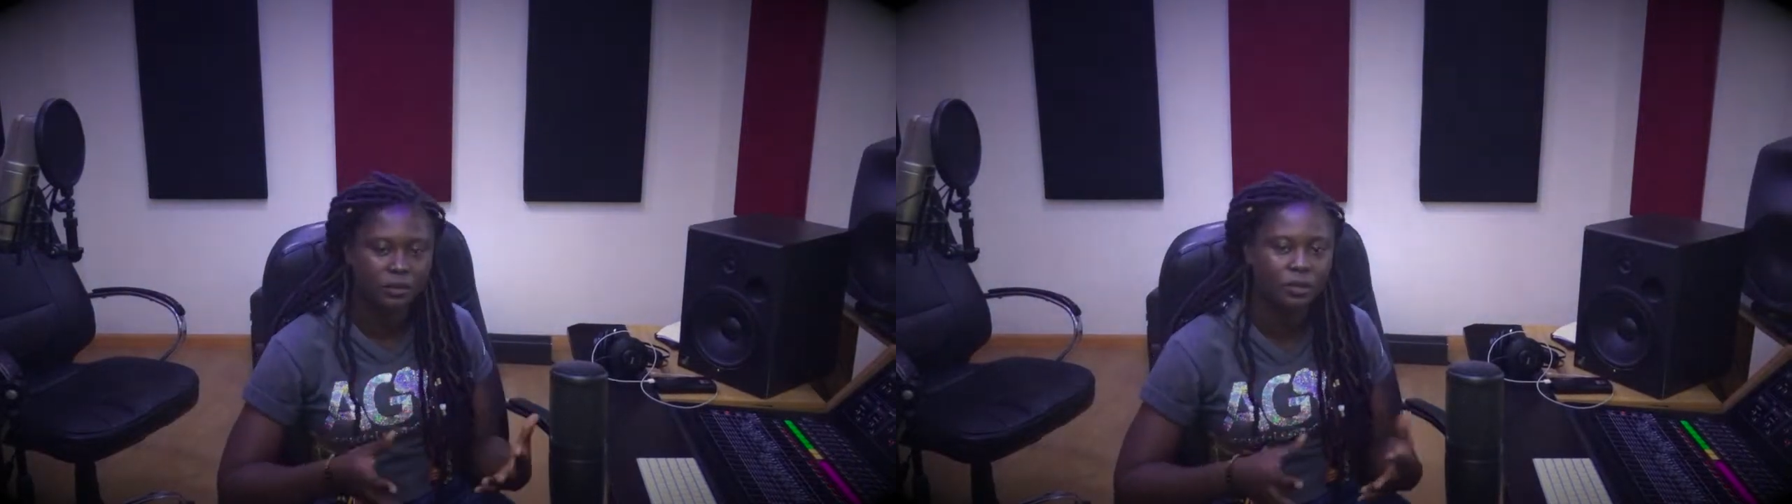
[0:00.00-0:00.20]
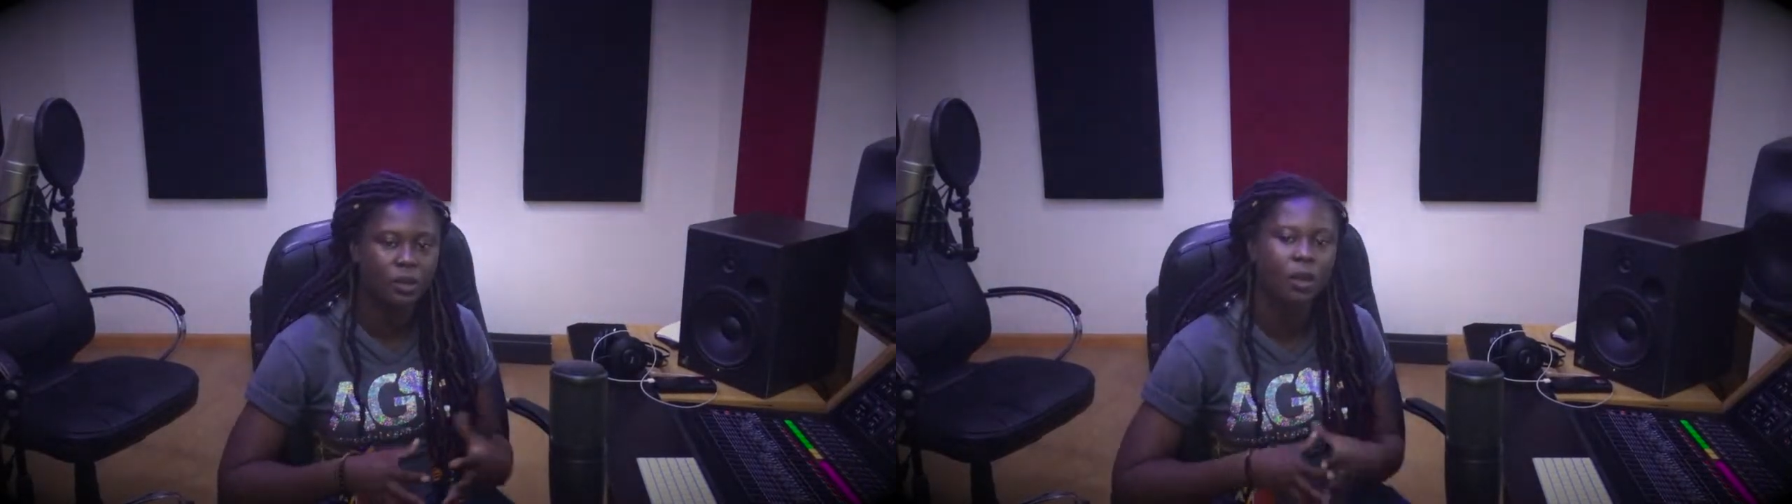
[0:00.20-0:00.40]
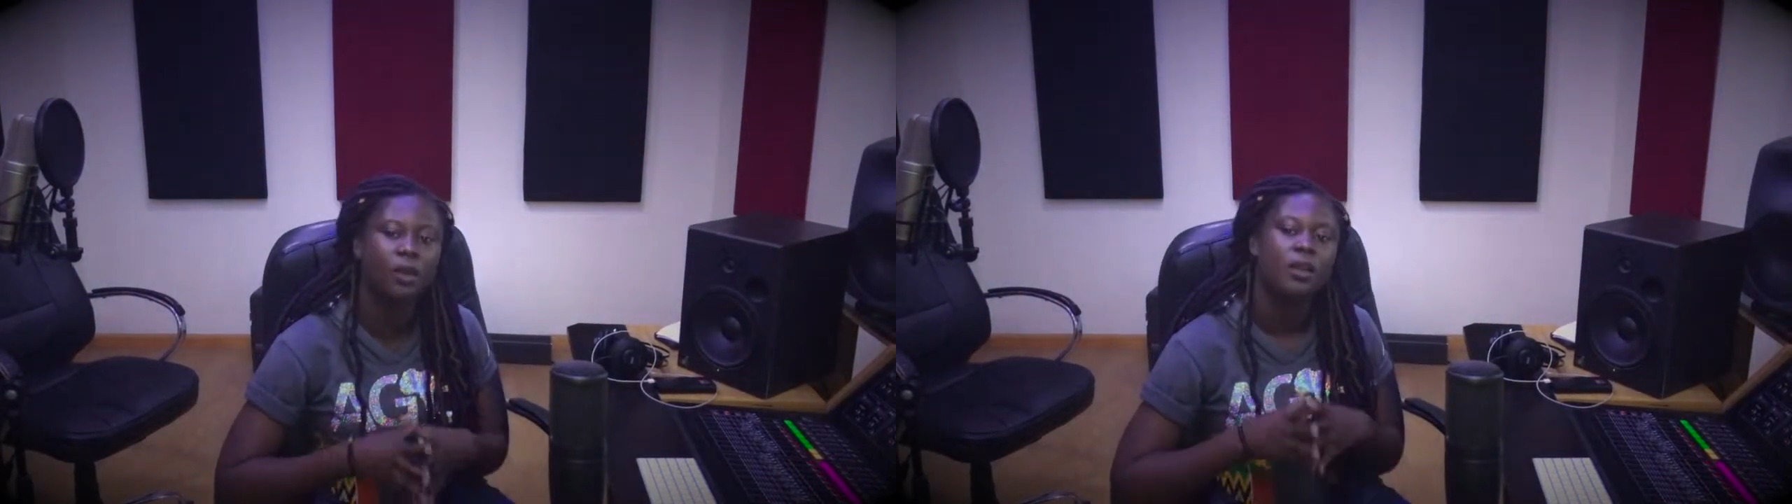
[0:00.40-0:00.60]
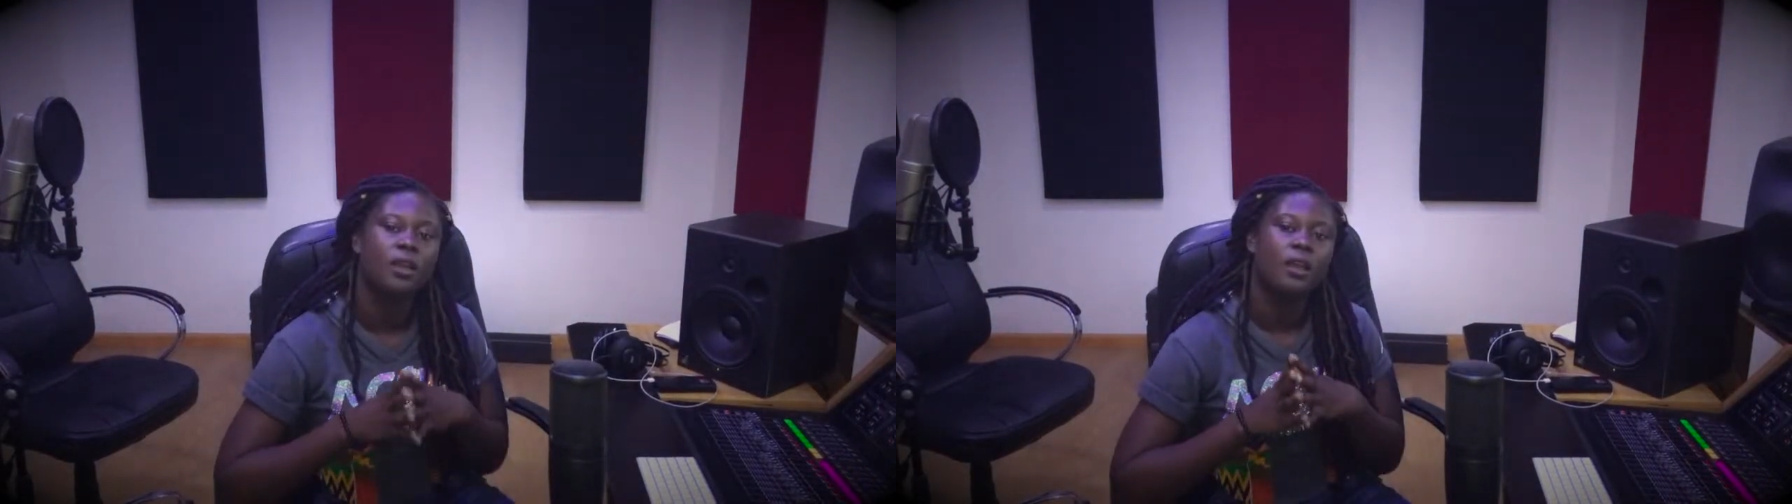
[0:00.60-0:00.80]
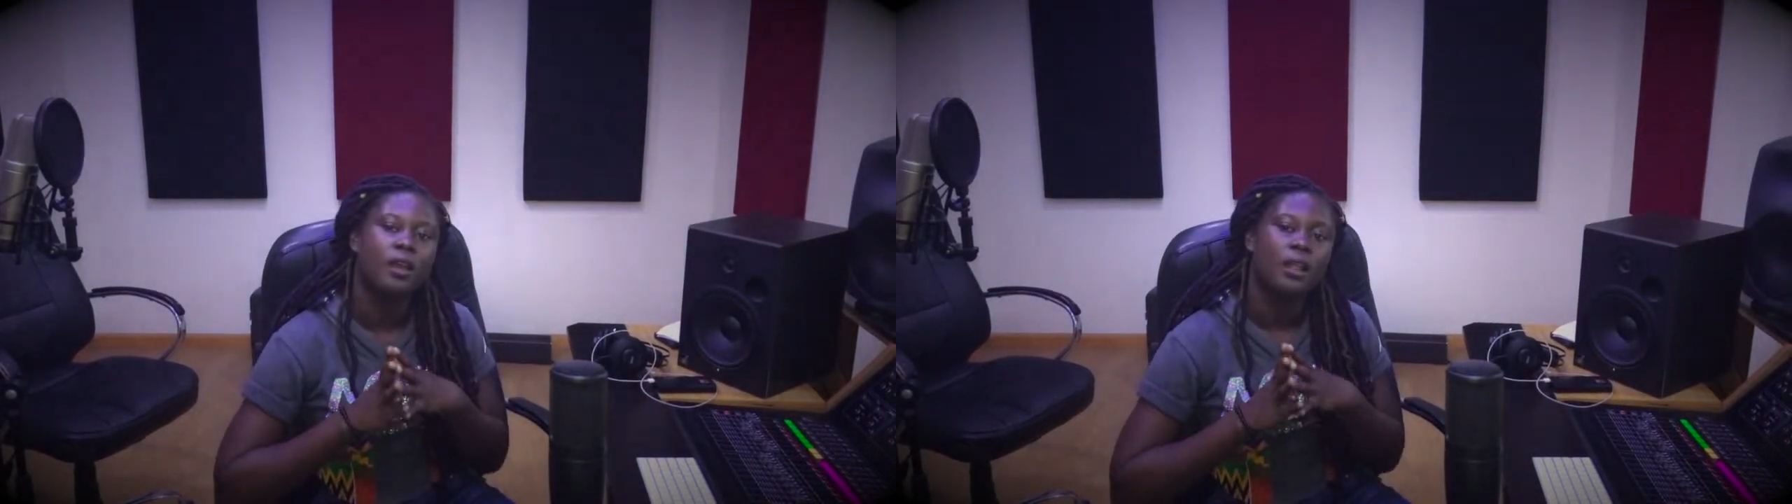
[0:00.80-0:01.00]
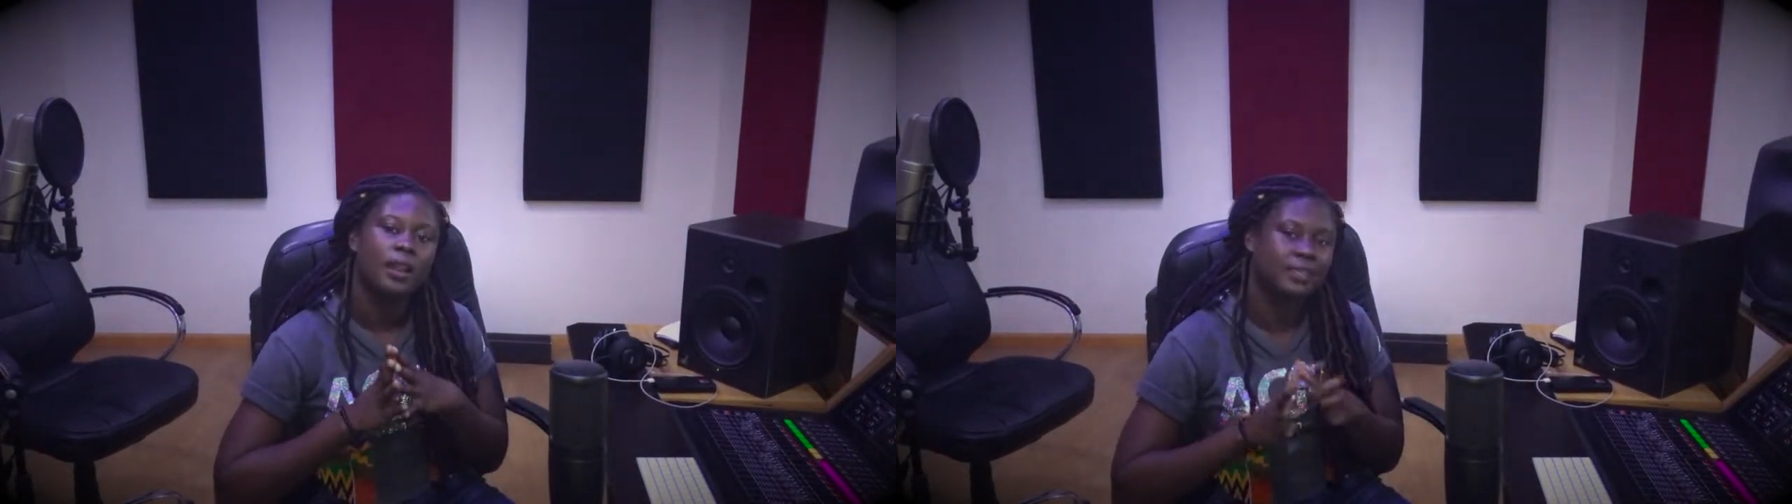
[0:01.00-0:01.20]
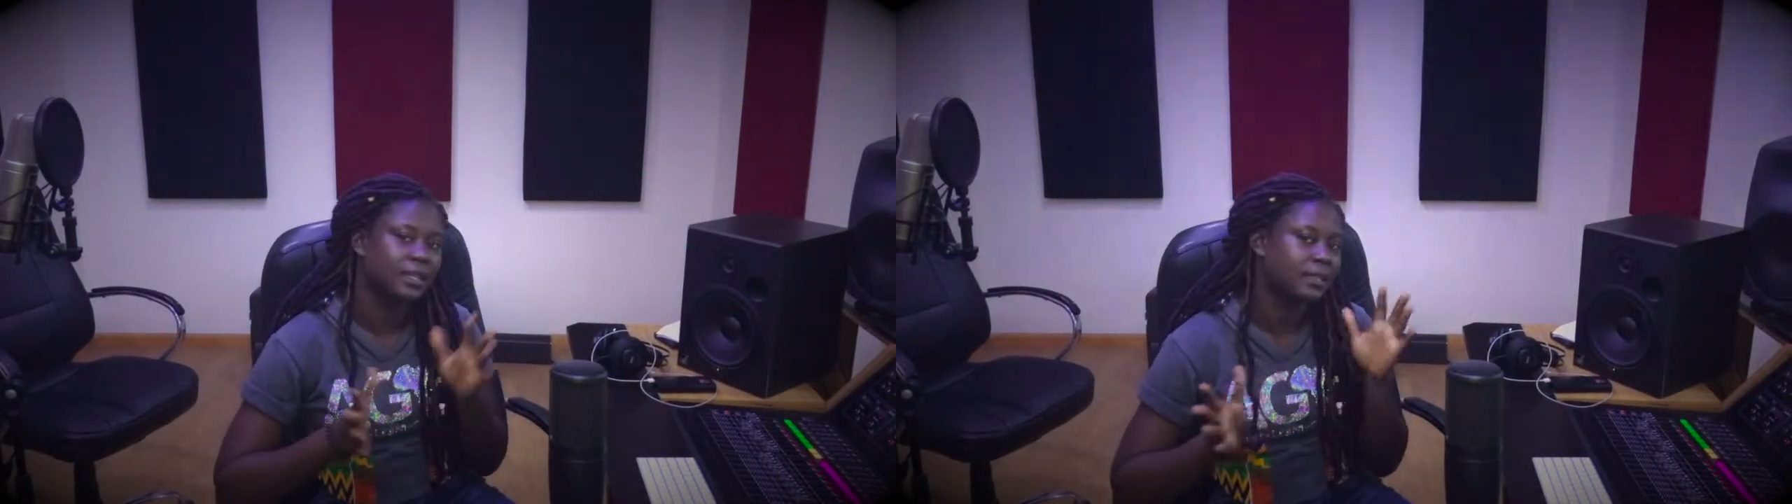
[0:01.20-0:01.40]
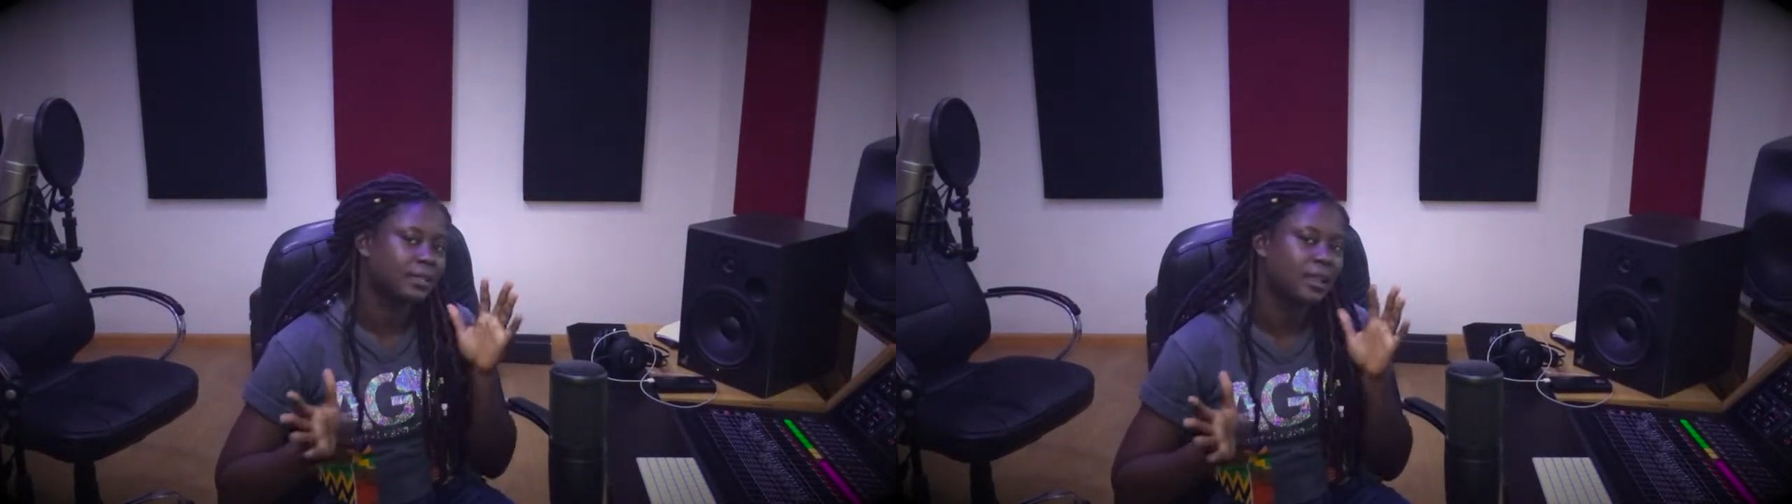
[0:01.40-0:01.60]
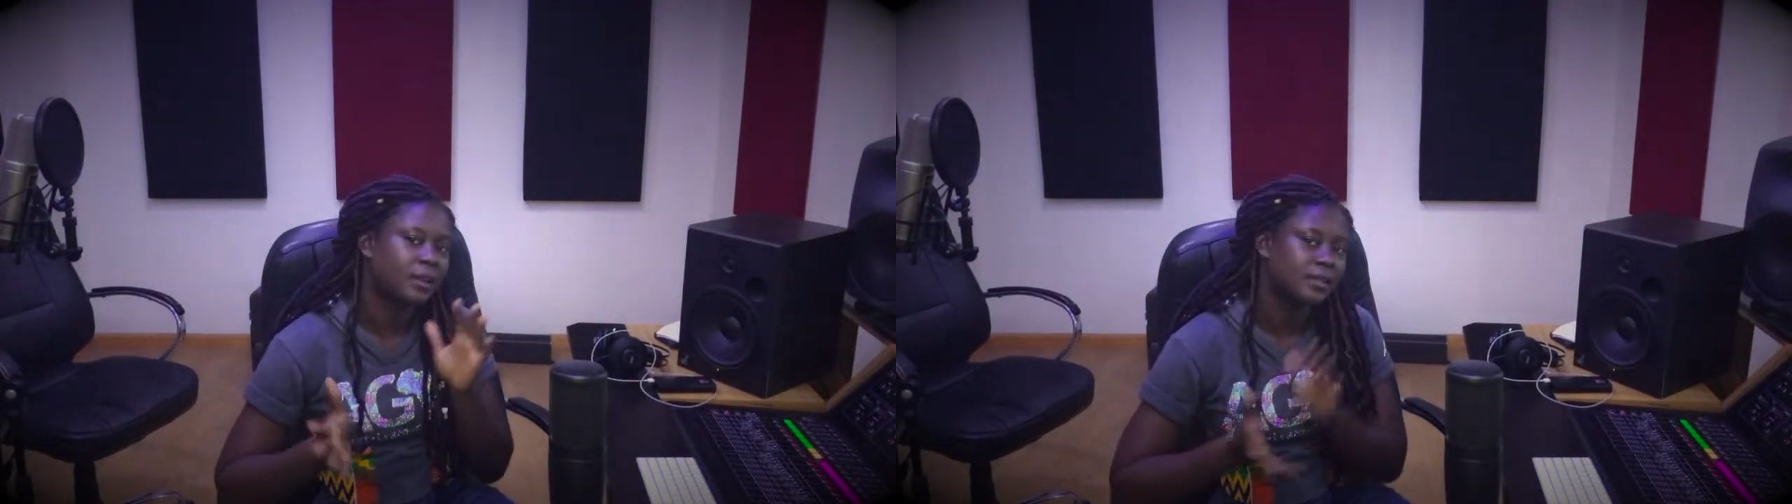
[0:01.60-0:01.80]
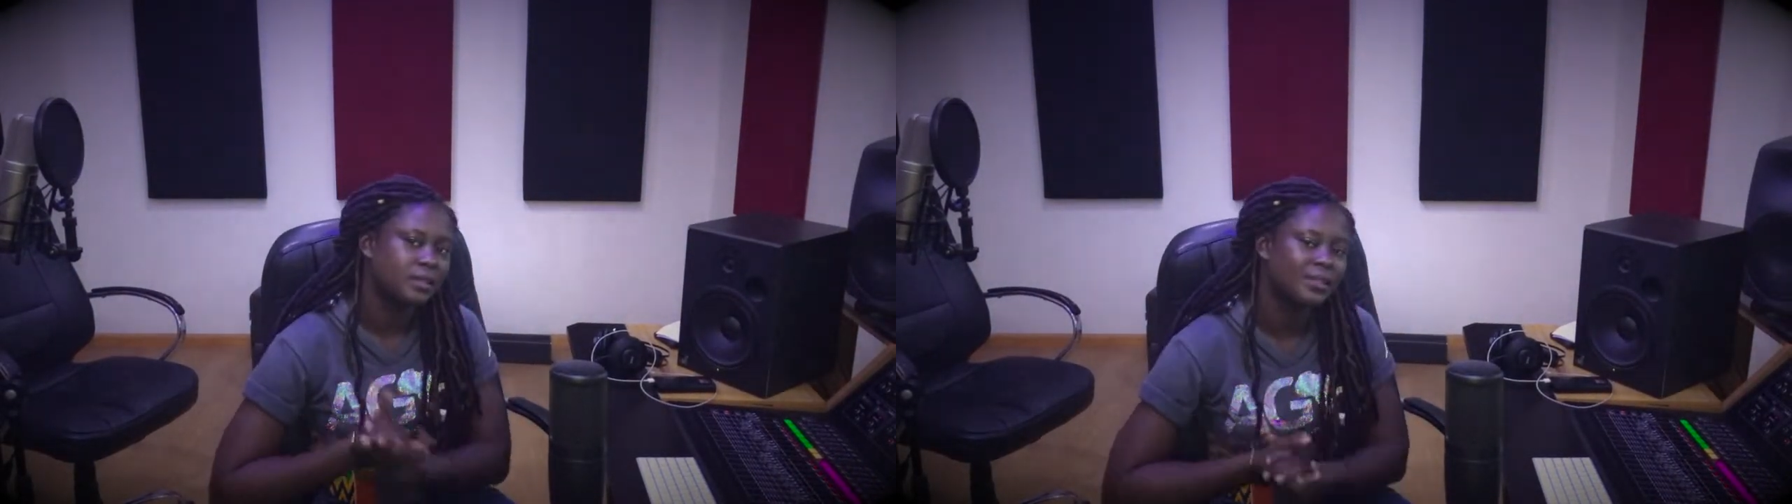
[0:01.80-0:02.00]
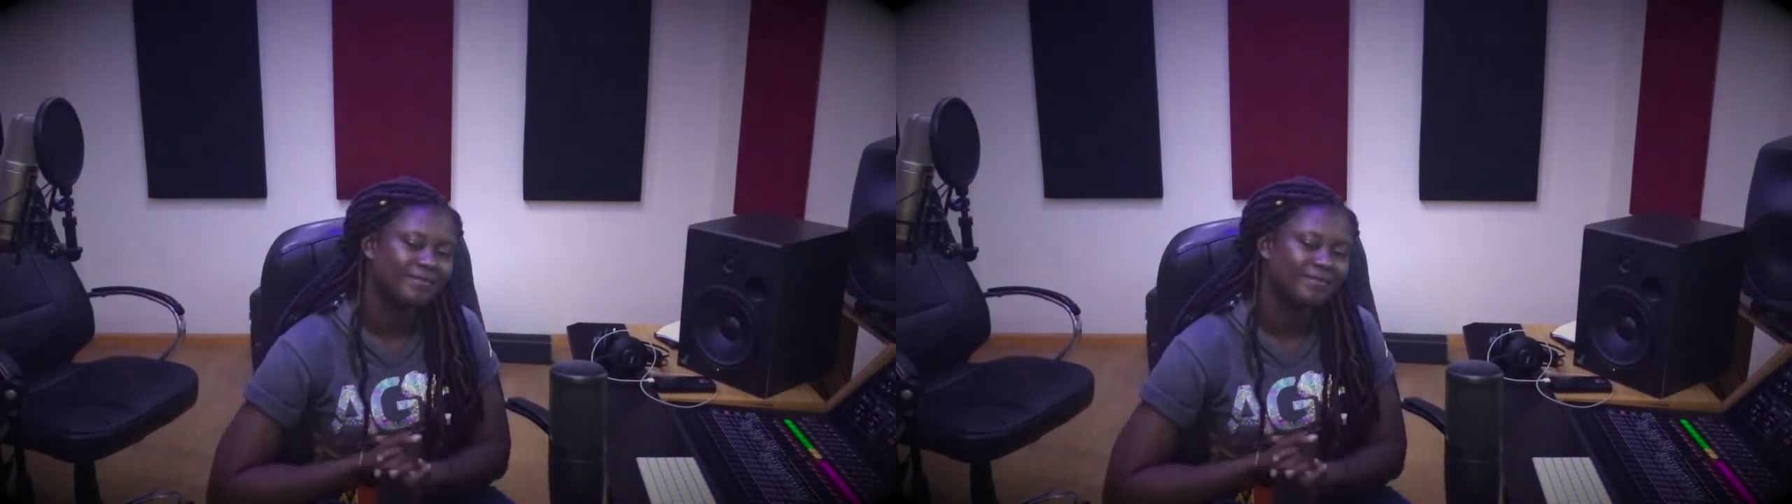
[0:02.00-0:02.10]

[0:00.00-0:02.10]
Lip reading: So let's get started.